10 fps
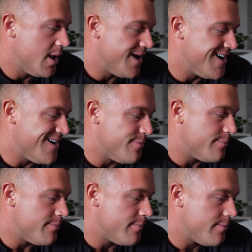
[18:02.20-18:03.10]

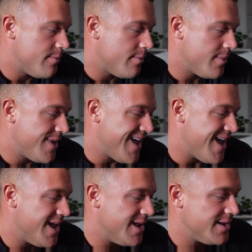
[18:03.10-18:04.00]

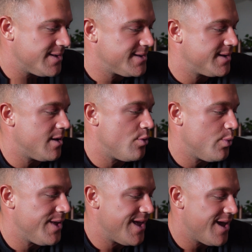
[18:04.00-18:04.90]
and
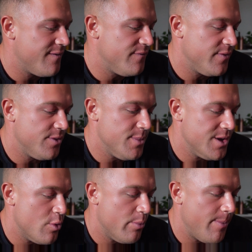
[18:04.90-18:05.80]
we have the
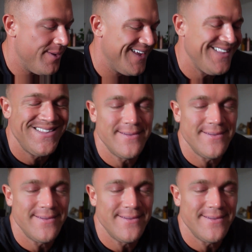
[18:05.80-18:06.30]
meal prepared.